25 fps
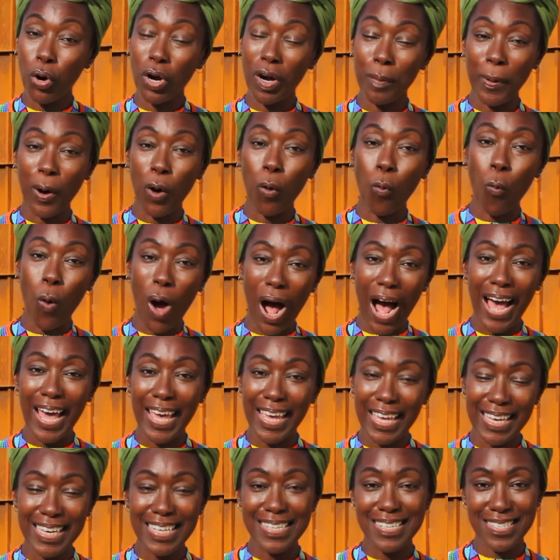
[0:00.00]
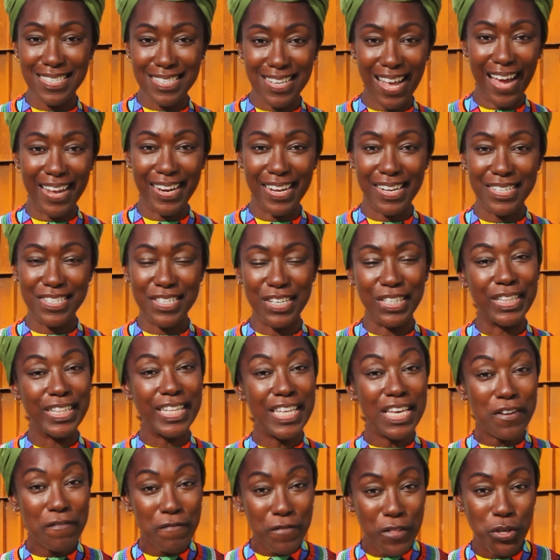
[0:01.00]
about why he decided to
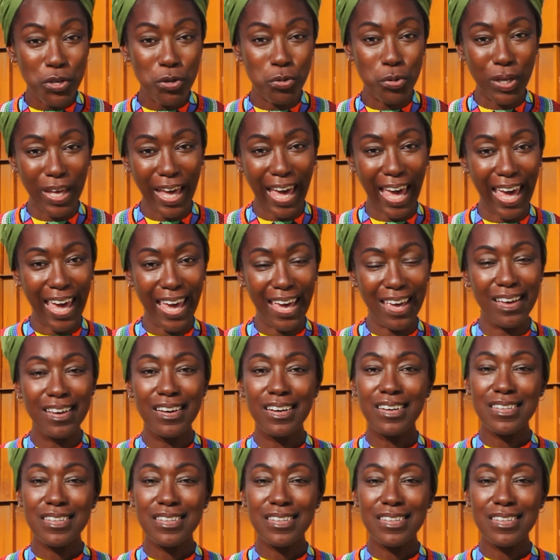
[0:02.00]
leave the UK